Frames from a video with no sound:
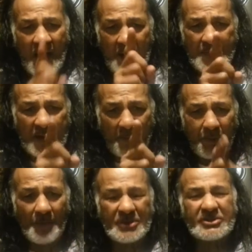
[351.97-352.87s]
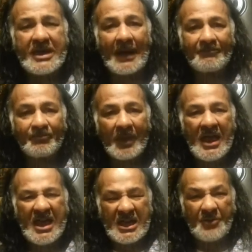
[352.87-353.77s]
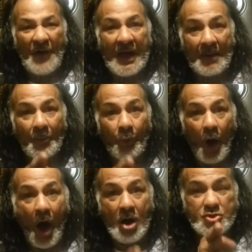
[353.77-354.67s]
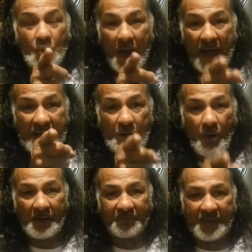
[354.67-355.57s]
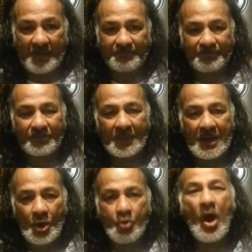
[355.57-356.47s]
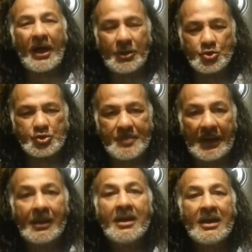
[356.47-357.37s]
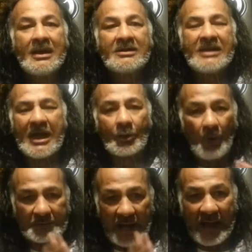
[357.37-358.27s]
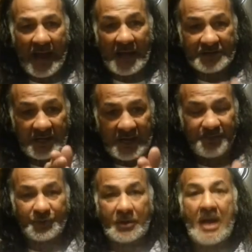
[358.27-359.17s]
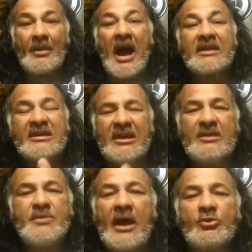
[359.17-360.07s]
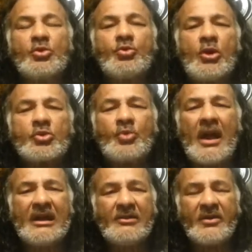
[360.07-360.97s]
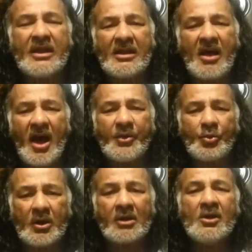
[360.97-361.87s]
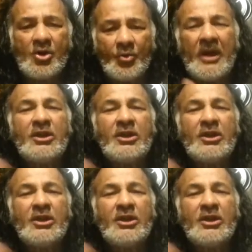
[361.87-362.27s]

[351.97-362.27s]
I make a promise here. If I am wrong to any one of them who accuse me, take what I got and give to them and kill me. I don't want while living in God's world where